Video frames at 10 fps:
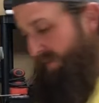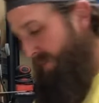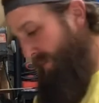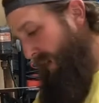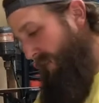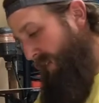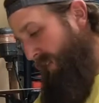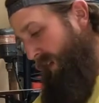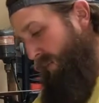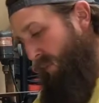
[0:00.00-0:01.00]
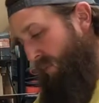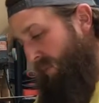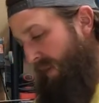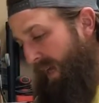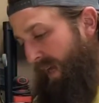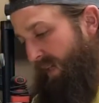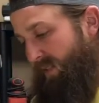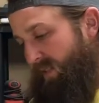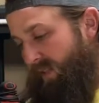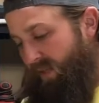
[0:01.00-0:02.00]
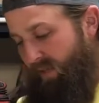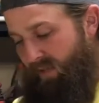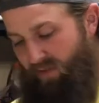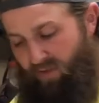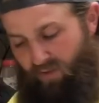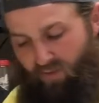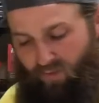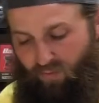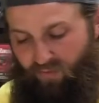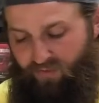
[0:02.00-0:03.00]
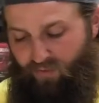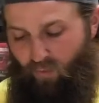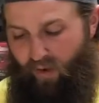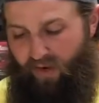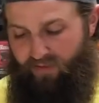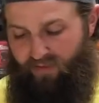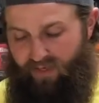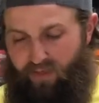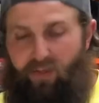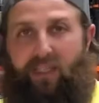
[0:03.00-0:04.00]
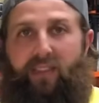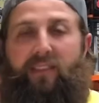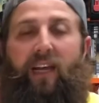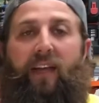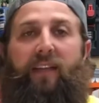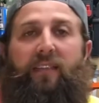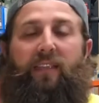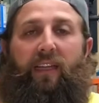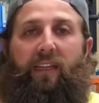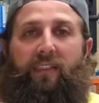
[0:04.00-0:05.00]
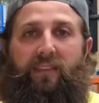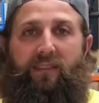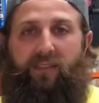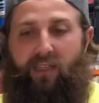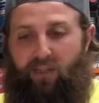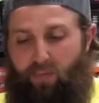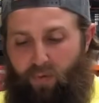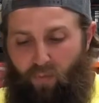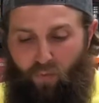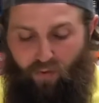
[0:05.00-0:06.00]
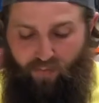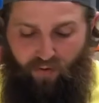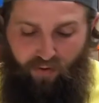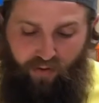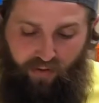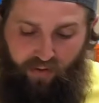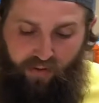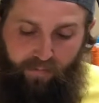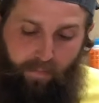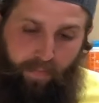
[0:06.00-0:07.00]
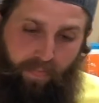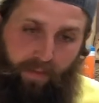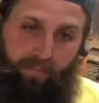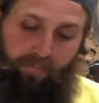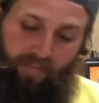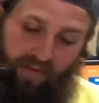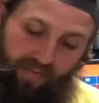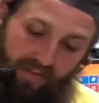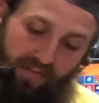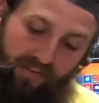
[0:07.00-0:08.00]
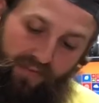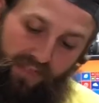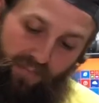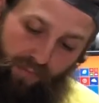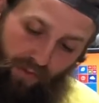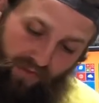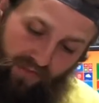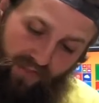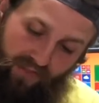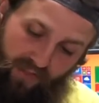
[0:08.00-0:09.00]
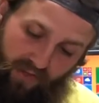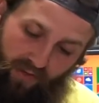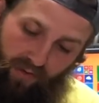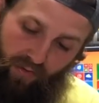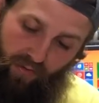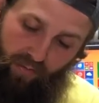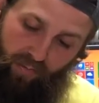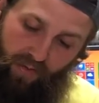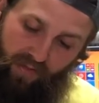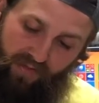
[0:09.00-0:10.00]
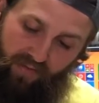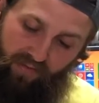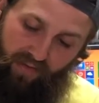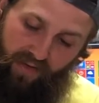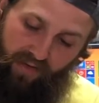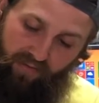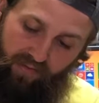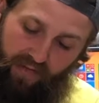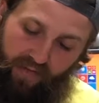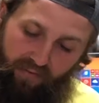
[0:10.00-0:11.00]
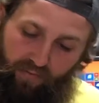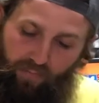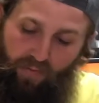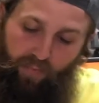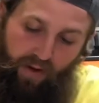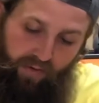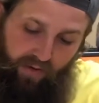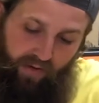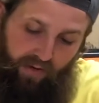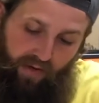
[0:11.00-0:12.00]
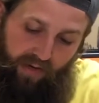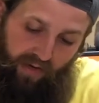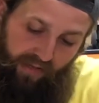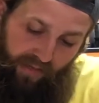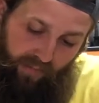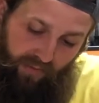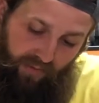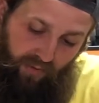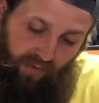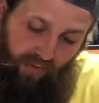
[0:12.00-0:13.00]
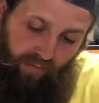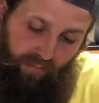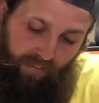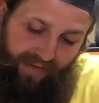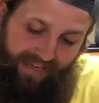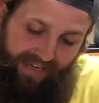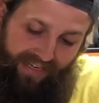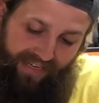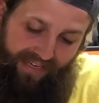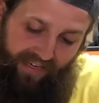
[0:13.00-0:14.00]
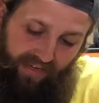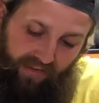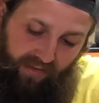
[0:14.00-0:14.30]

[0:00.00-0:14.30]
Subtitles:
but I think that will relax once the wax kind of goes outside and it gets a little bit warmer. And then same process, take your positive and negative lead from your battery, clip it to the beginning and end